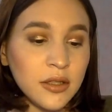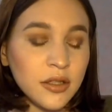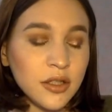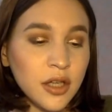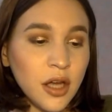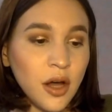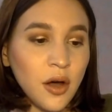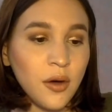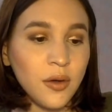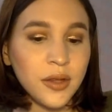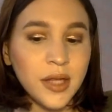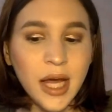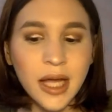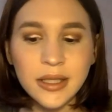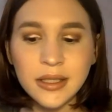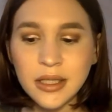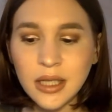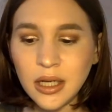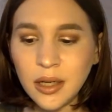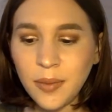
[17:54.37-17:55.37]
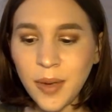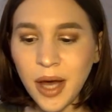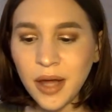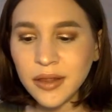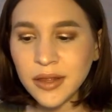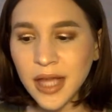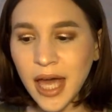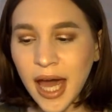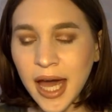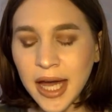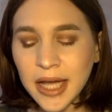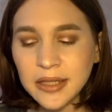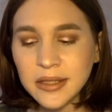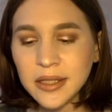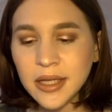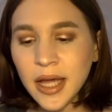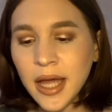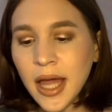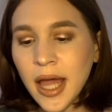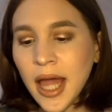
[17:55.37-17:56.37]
So that's it about that.